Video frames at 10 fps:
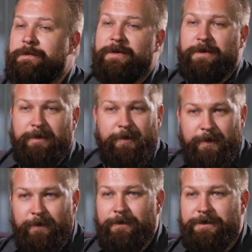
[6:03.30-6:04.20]
One of the
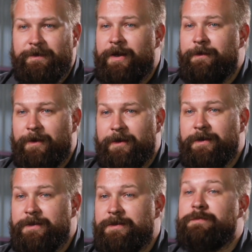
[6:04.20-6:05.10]
#1 rules of hot
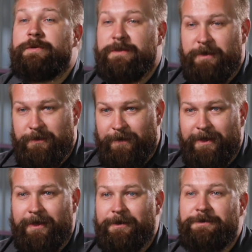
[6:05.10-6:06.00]
rodding is put as much
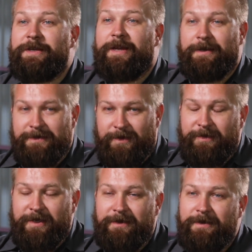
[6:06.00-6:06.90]
radiator as you can in
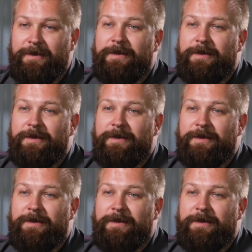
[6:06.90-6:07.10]
something.